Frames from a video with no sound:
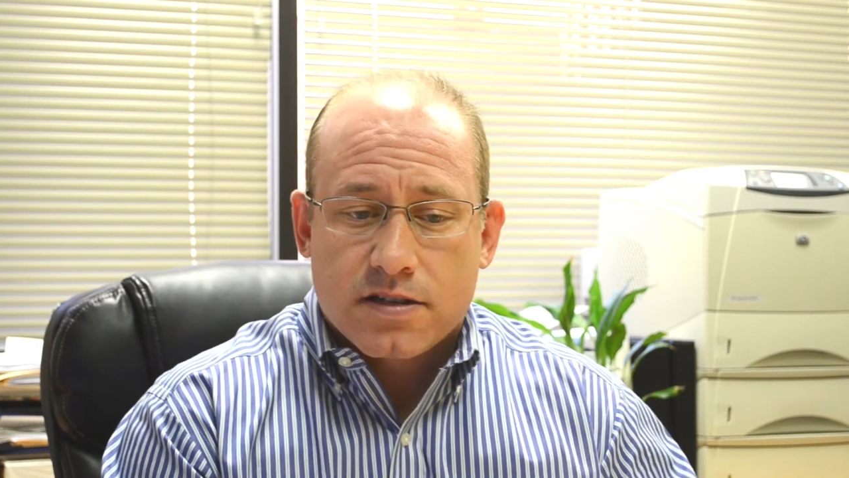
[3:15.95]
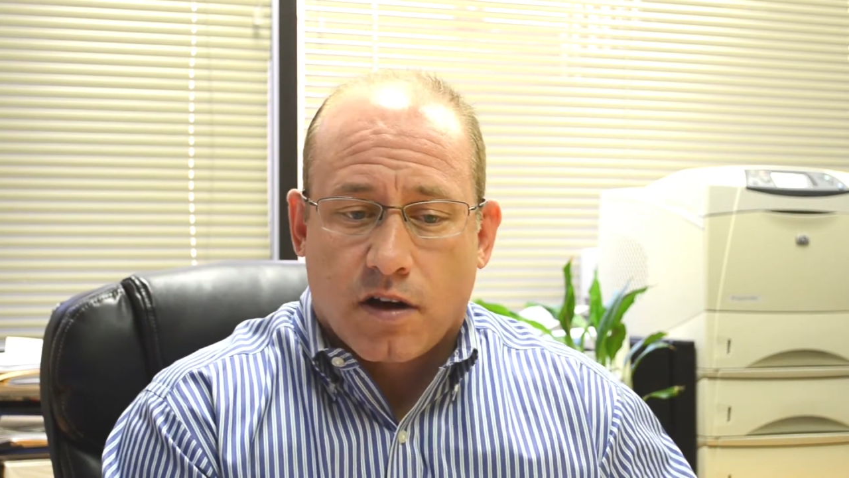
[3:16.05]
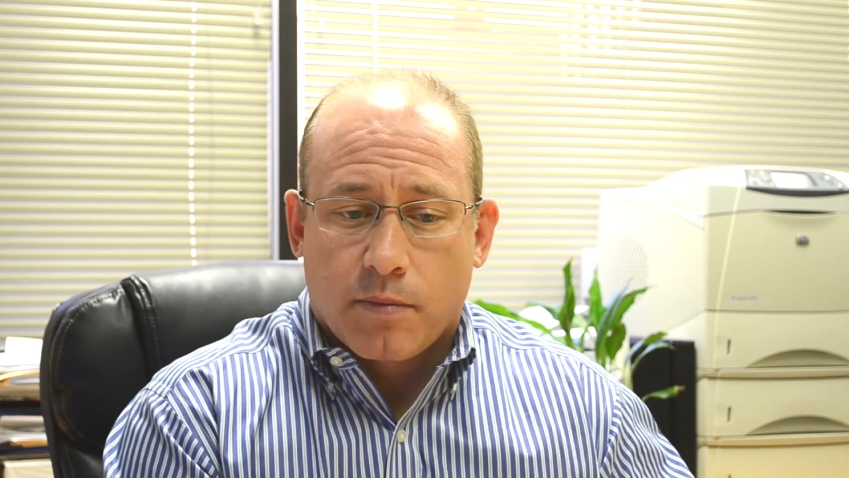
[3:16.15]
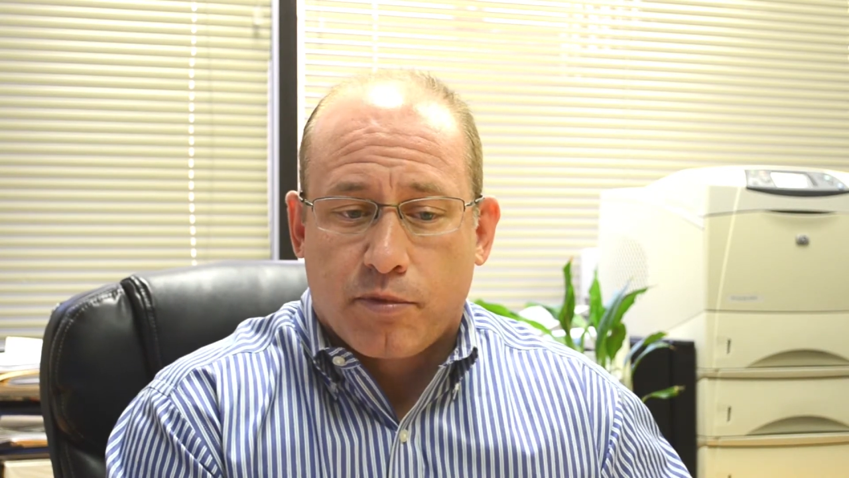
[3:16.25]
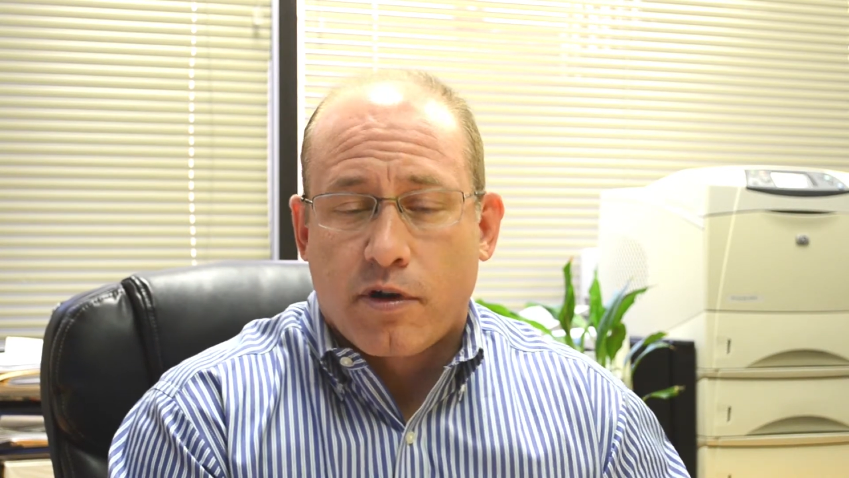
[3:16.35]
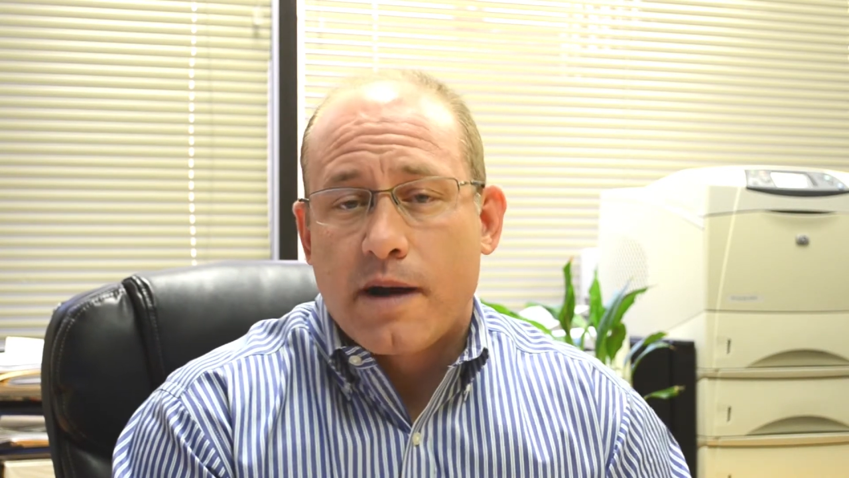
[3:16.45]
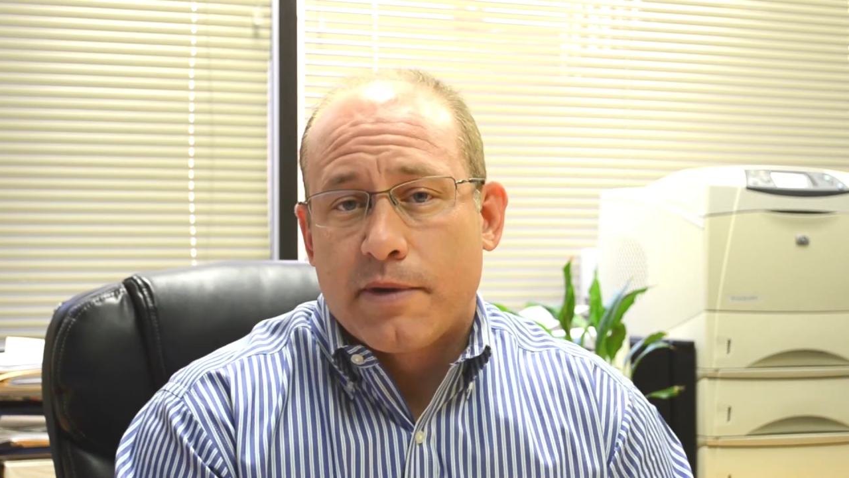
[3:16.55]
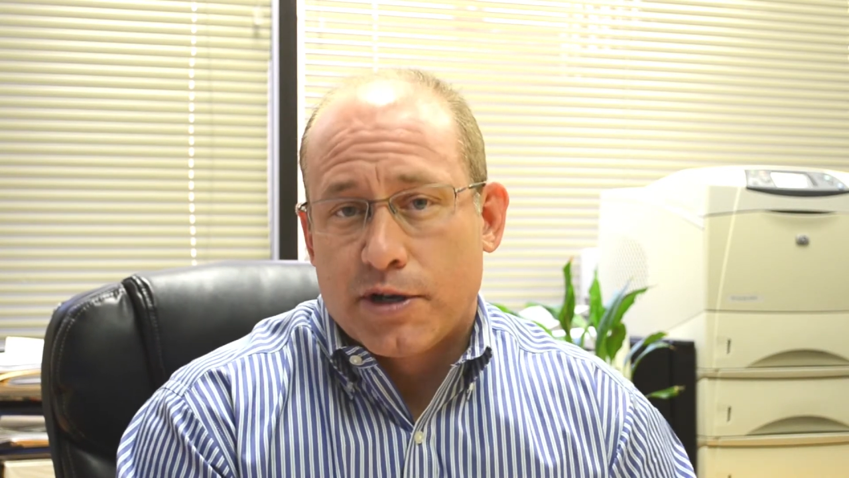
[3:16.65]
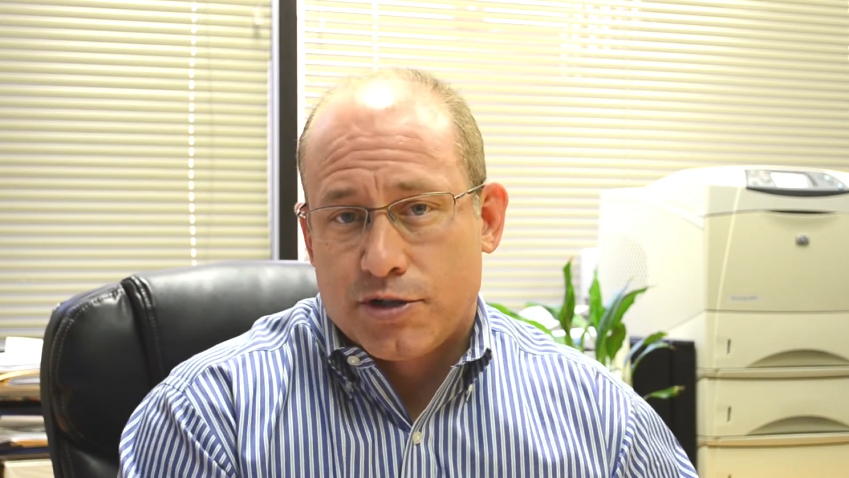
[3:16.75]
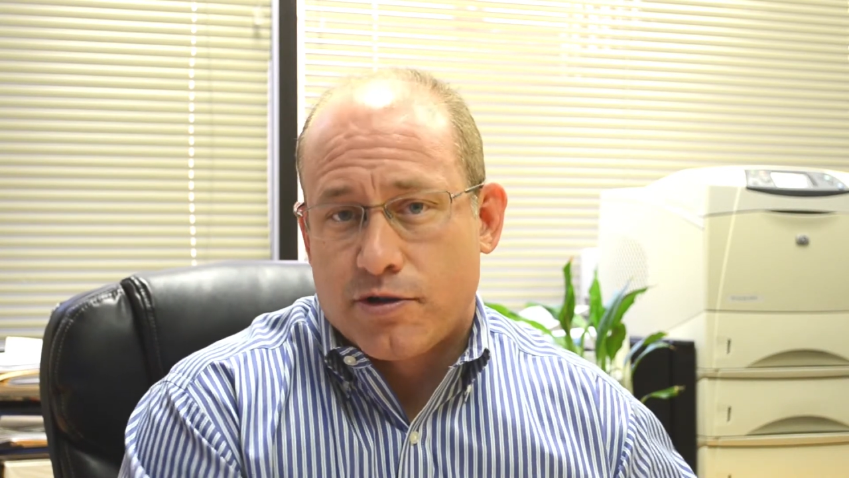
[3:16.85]
our
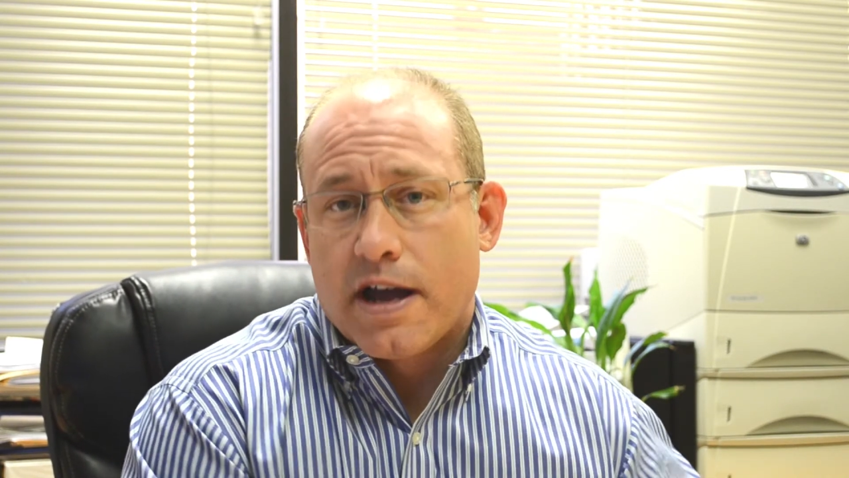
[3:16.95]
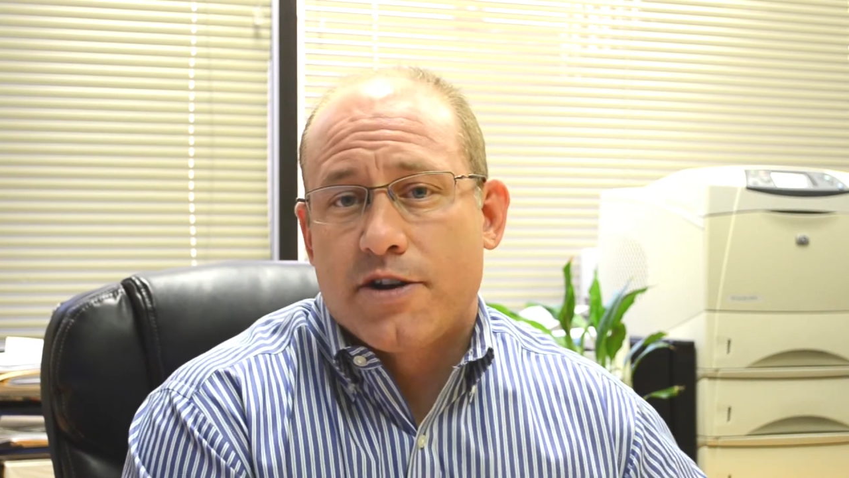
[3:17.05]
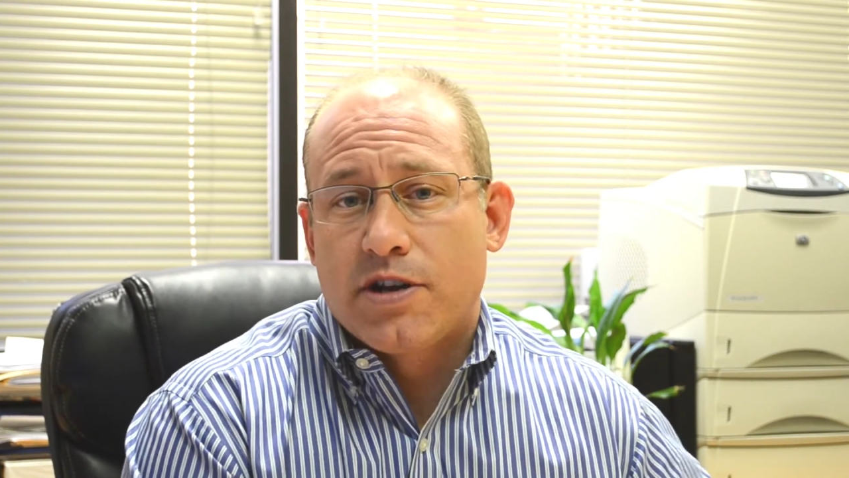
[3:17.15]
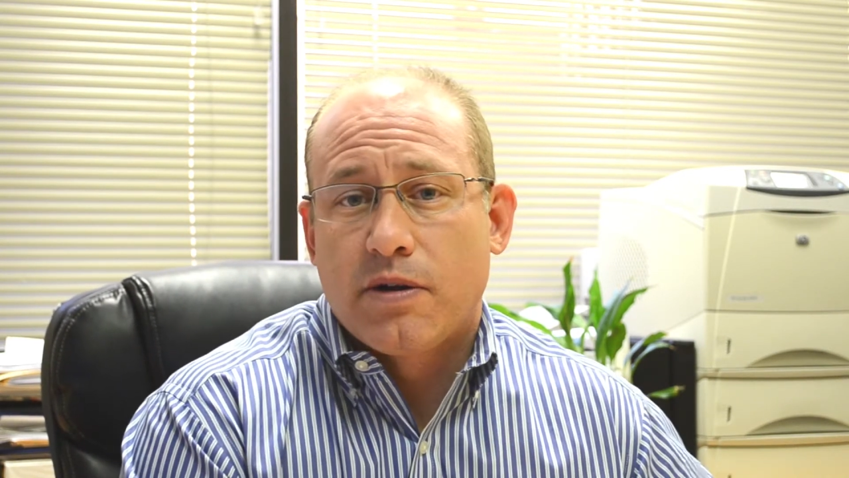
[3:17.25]
primary strategy.